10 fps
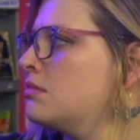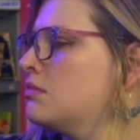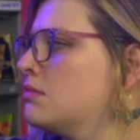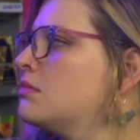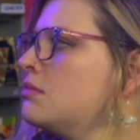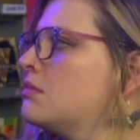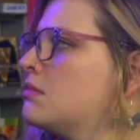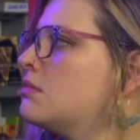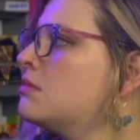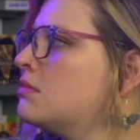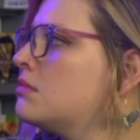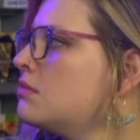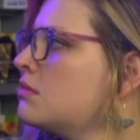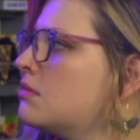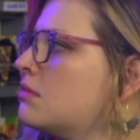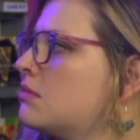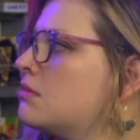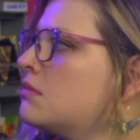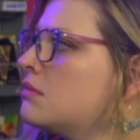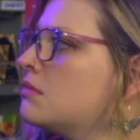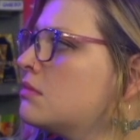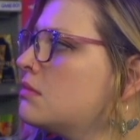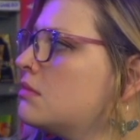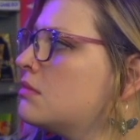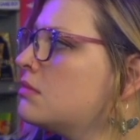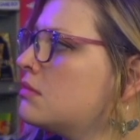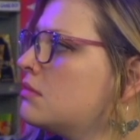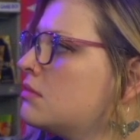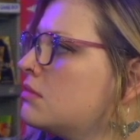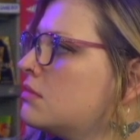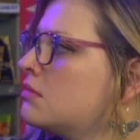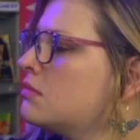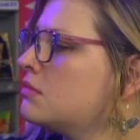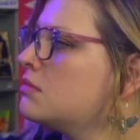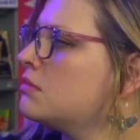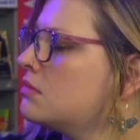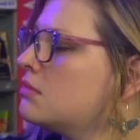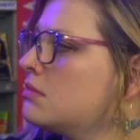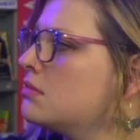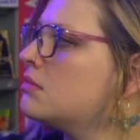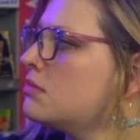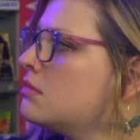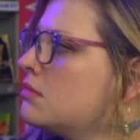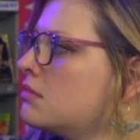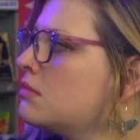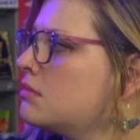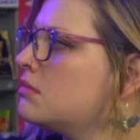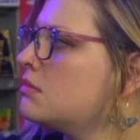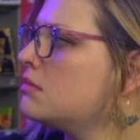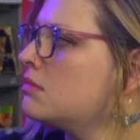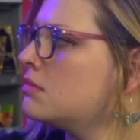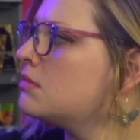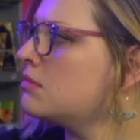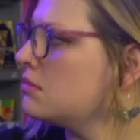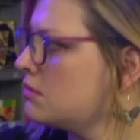This person isn't speaking.